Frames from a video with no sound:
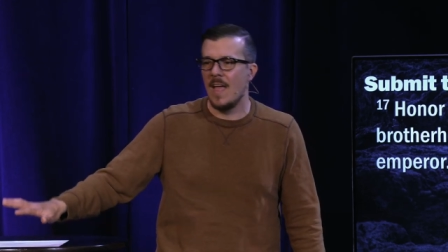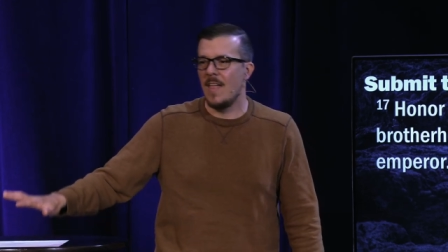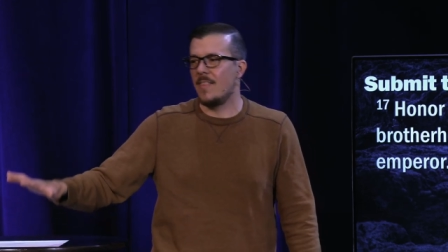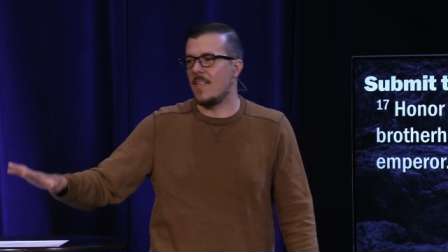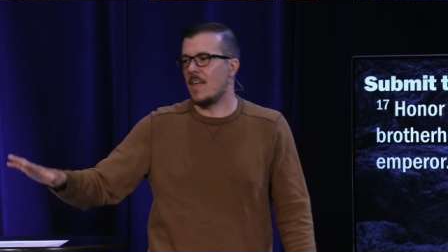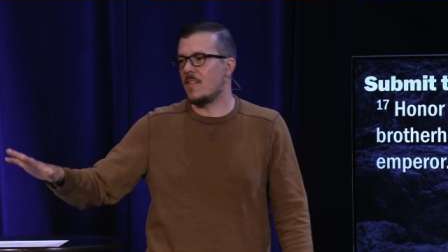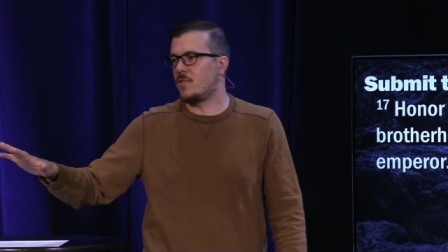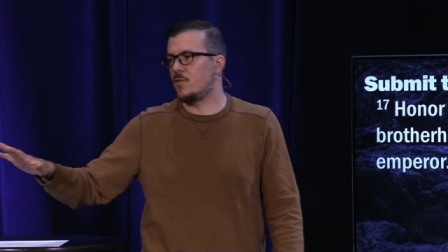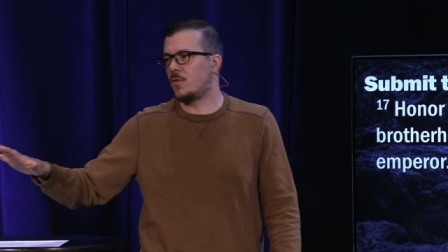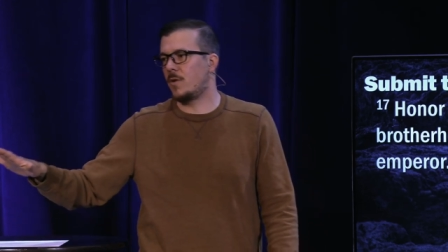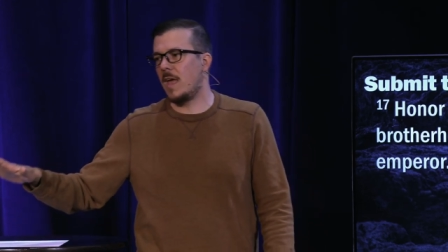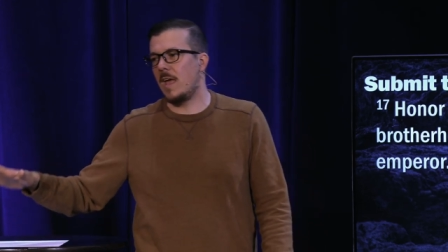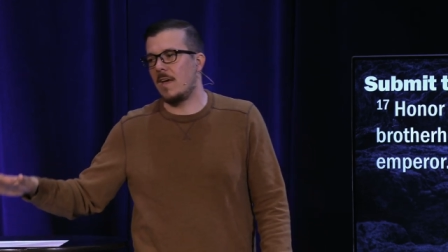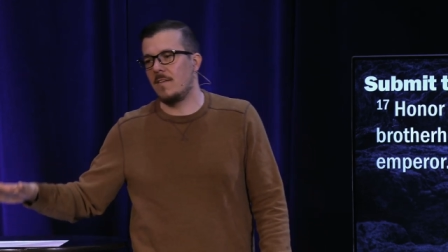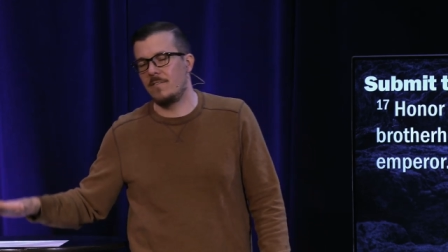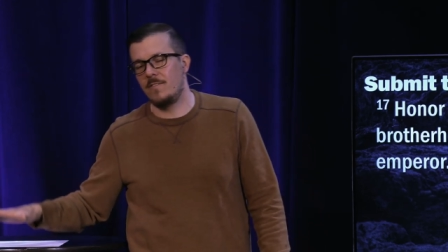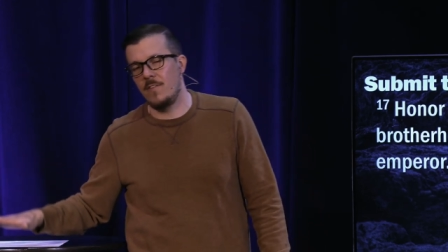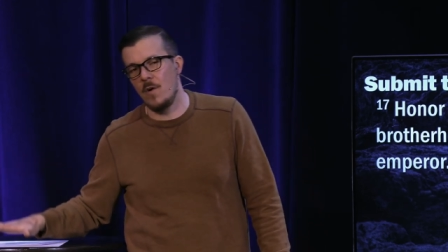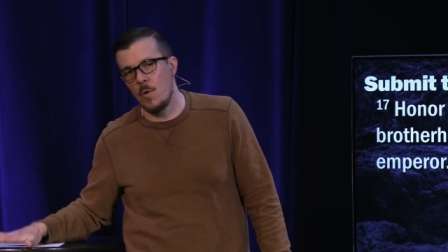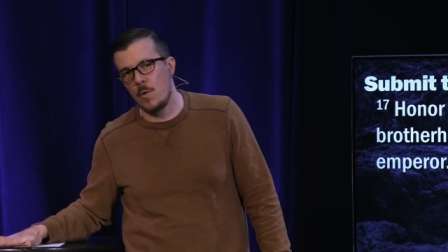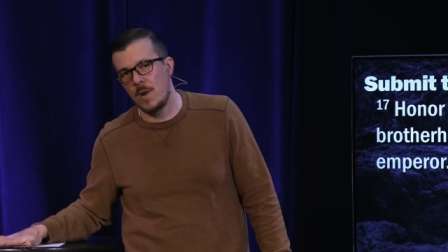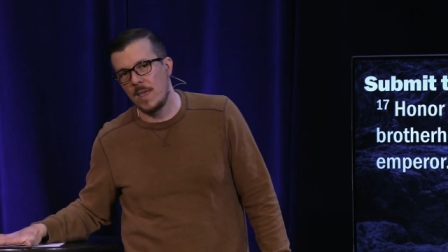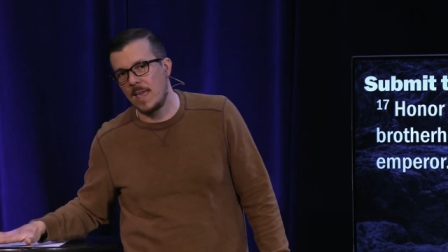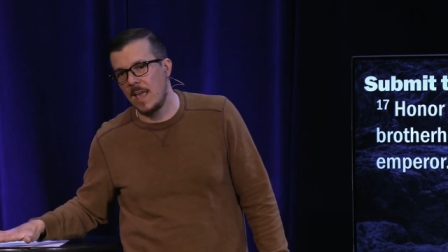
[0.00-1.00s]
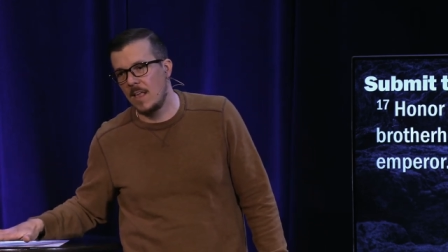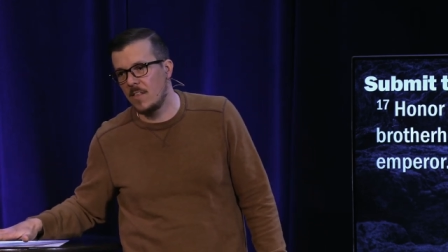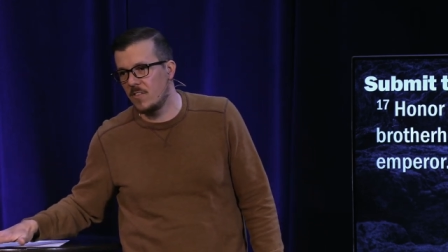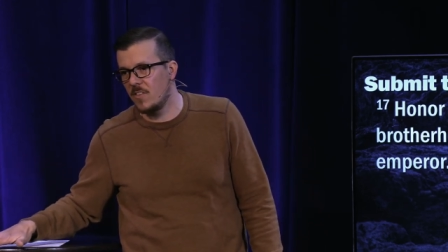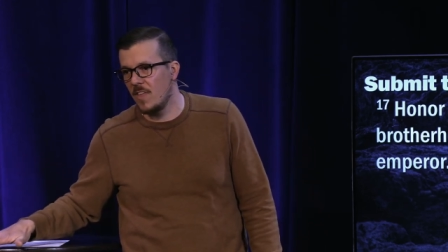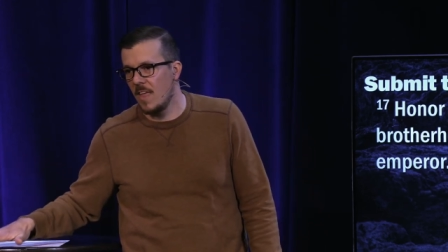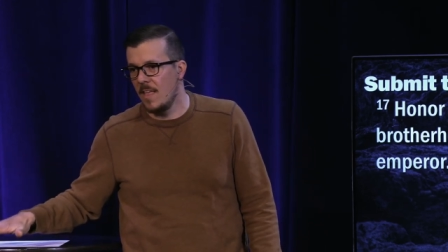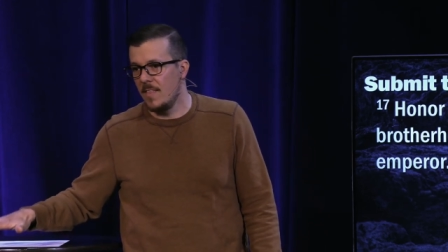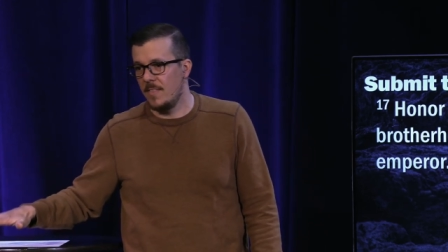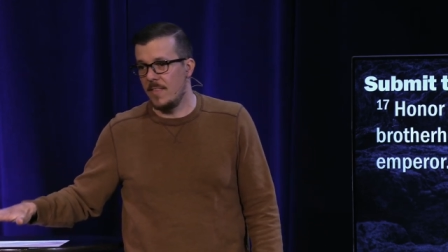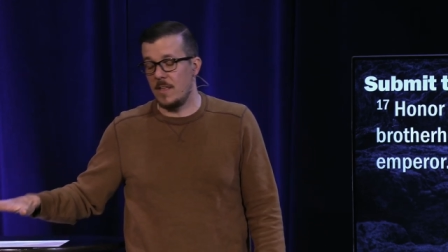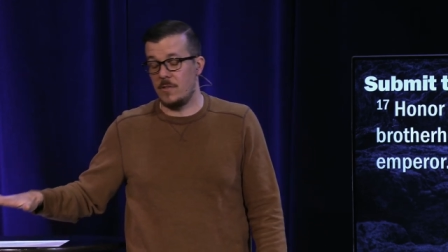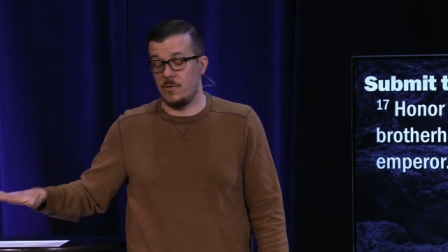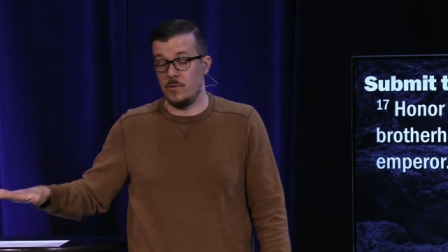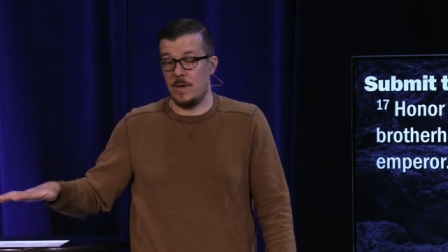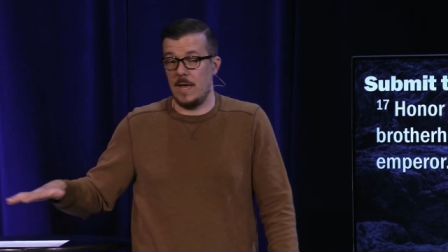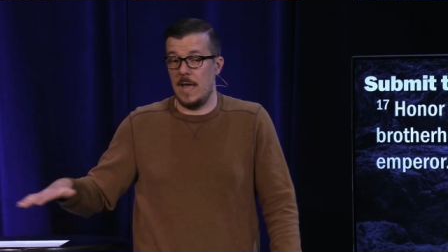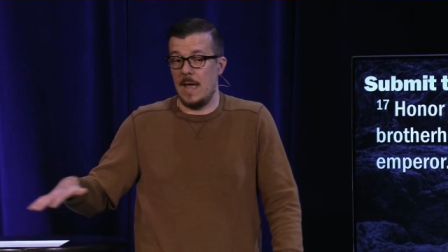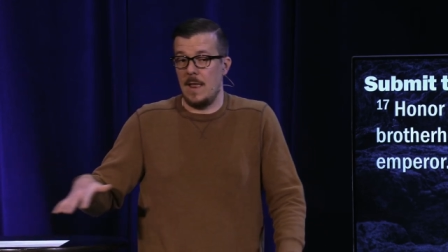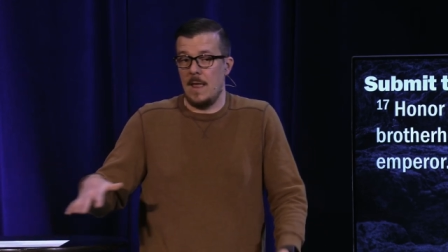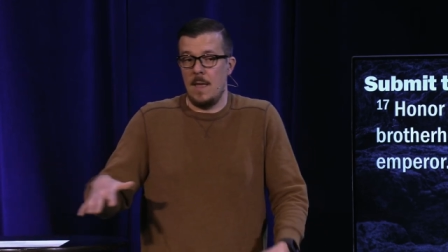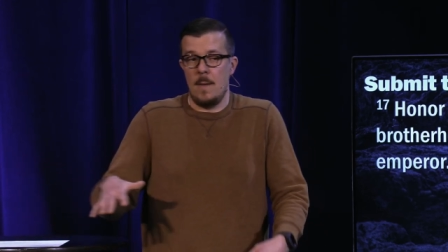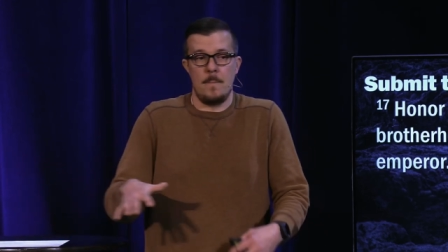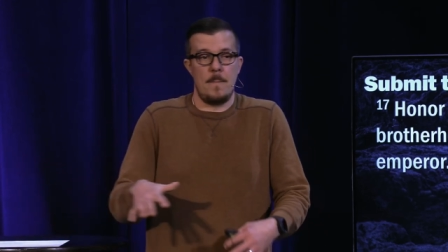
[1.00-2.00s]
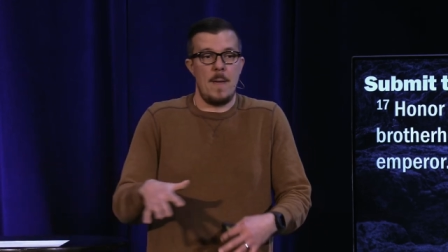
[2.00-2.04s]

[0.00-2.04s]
that you can't vote against, that you can't